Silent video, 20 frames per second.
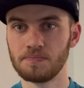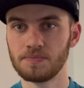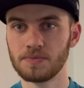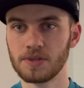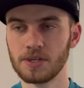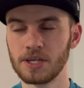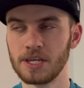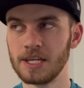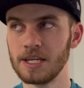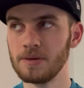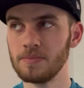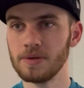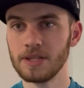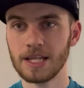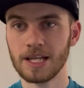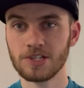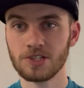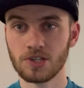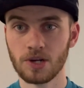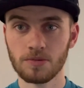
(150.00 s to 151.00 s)
Can he be
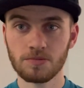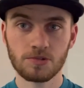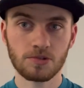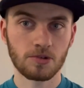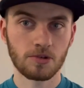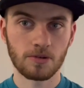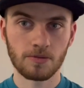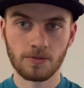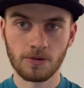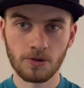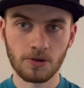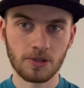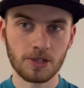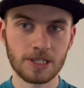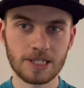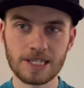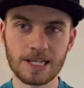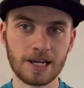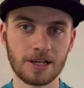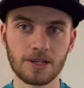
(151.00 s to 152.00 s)
that sharpshooter of old?
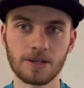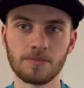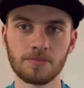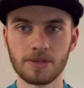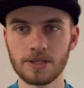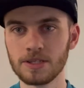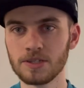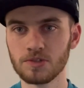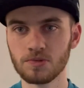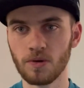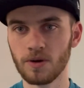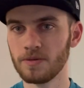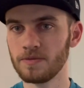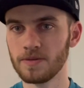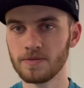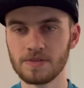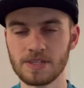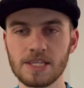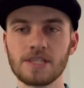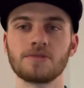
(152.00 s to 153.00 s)
He's not going to be
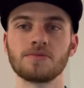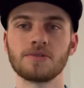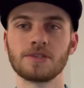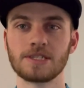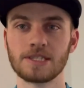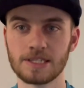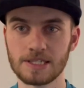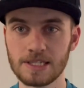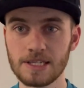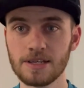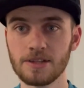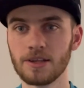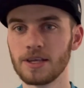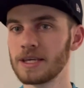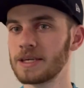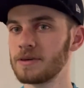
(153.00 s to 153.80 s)
2015, 2016 Klay.